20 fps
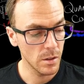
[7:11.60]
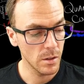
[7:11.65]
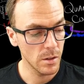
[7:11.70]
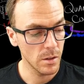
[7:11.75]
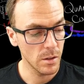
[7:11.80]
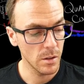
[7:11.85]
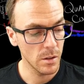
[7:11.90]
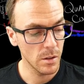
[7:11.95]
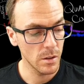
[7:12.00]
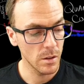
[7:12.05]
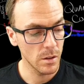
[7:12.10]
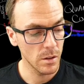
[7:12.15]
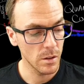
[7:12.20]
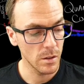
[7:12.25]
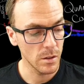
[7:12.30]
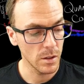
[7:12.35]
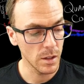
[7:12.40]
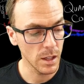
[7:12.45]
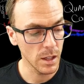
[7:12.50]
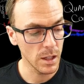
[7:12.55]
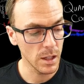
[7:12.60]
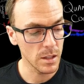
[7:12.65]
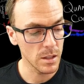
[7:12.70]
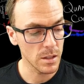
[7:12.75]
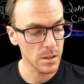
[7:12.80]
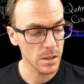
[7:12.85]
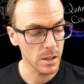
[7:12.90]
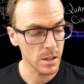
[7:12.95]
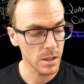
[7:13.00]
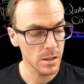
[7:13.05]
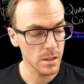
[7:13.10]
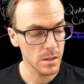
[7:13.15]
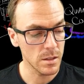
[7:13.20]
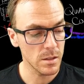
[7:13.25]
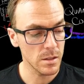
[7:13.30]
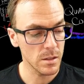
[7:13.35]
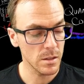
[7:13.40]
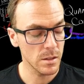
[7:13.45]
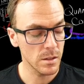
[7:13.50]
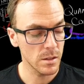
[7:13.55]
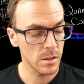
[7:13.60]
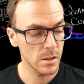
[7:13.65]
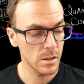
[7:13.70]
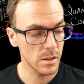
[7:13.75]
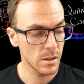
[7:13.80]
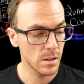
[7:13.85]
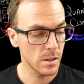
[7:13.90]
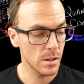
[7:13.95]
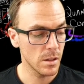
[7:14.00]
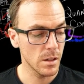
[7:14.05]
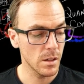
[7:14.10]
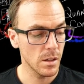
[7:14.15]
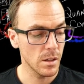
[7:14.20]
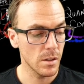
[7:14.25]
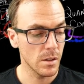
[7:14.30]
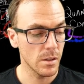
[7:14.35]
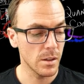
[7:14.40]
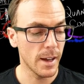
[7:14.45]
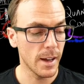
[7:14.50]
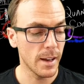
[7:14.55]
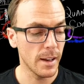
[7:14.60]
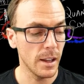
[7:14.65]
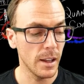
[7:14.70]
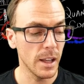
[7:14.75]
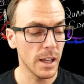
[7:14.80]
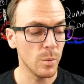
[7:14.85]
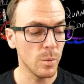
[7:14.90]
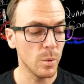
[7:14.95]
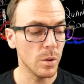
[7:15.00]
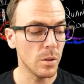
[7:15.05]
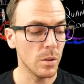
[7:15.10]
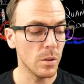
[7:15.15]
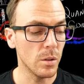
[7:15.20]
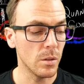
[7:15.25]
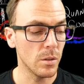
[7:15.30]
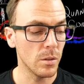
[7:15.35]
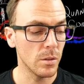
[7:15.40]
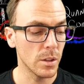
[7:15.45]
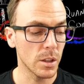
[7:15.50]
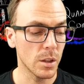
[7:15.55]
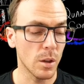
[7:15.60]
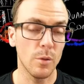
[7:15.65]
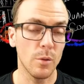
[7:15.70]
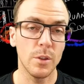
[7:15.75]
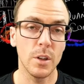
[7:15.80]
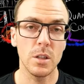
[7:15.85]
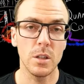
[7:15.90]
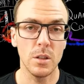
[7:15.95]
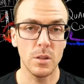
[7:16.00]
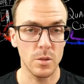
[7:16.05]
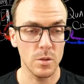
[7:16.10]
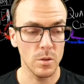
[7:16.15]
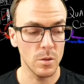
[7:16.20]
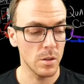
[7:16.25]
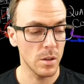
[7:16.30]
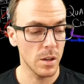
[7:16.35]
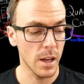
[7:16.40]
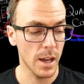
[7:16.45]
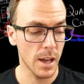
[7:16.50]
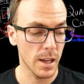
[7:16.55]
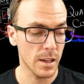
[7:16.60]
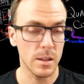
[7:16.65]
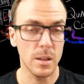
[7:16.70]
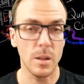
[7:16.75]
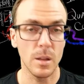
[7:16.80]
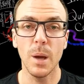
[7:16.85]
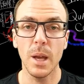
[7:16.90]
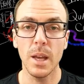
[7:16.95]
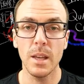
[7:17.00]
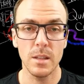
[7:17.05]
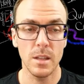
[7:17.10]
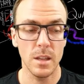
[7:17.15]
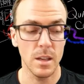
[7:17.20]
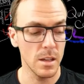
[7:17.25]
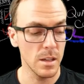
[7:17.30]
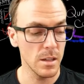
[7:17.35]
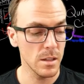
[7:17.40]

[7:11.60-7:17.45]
the indices that label the coefficients and the bases.